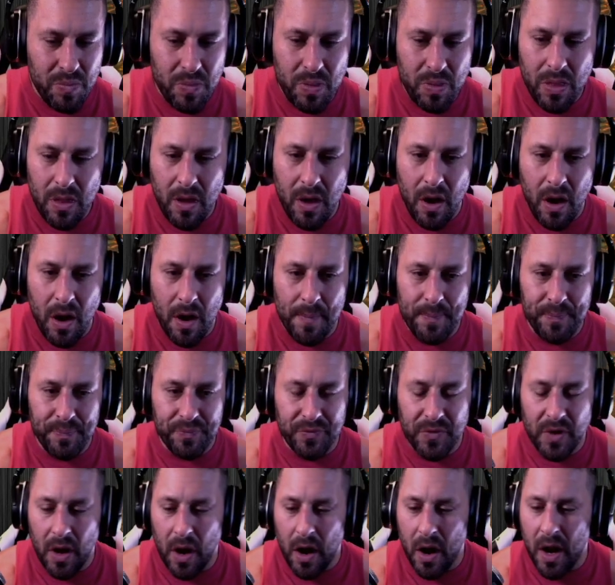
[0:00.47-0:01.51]
All
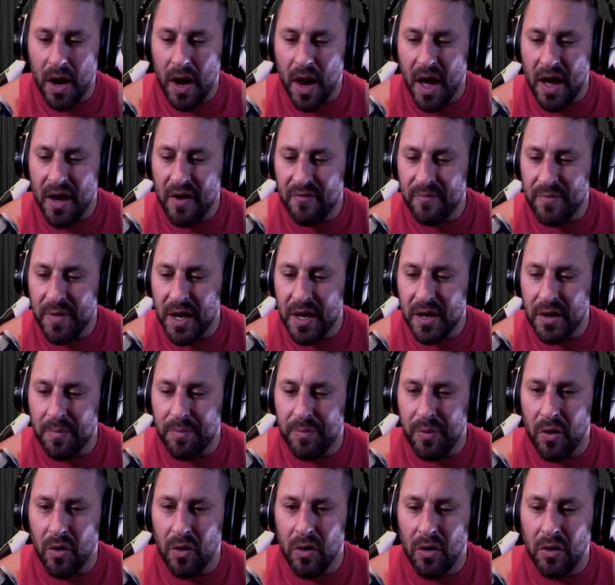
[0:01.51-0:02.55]
right, I have made a
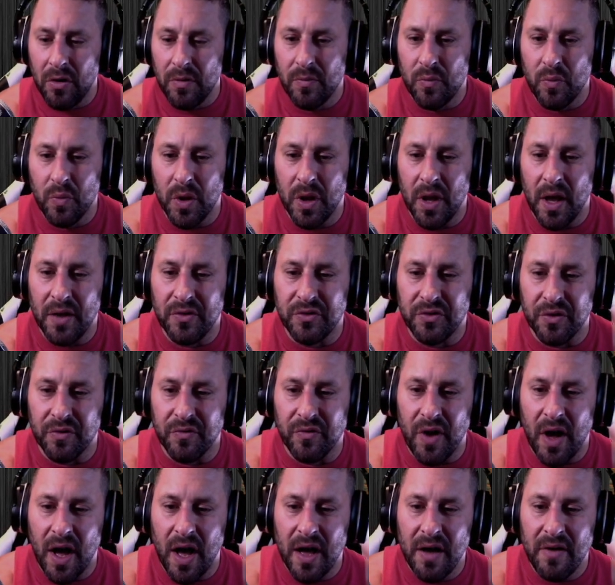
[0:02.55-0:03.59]
poll. Will I
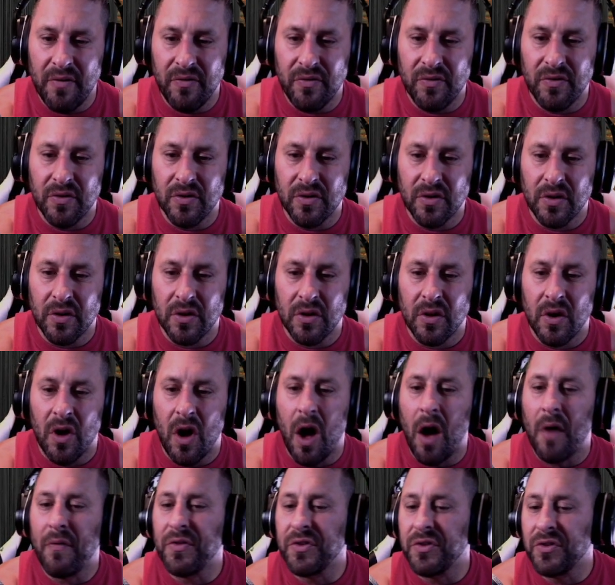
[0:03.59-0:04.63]
survive?
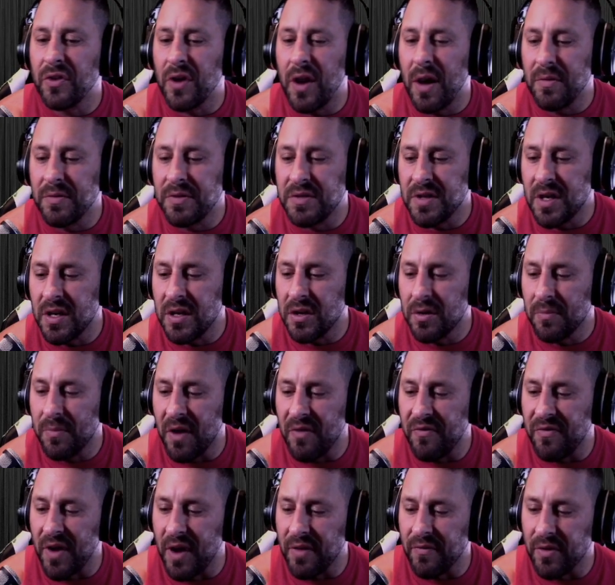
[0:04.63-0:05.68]
Officer, I would say you're my
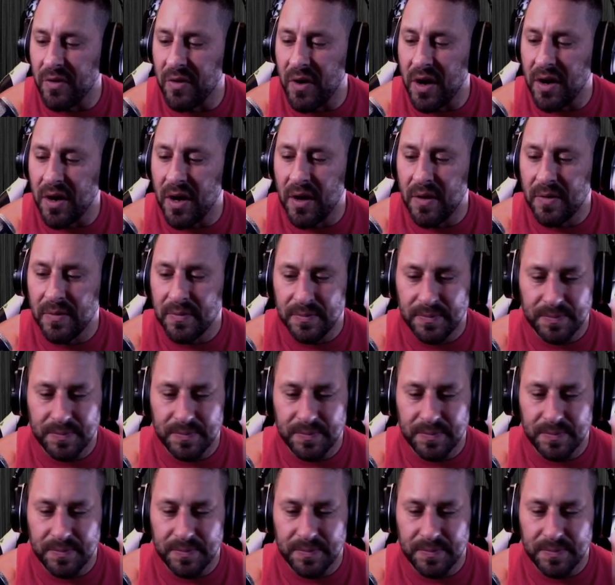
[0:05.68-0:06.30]
favorite right now.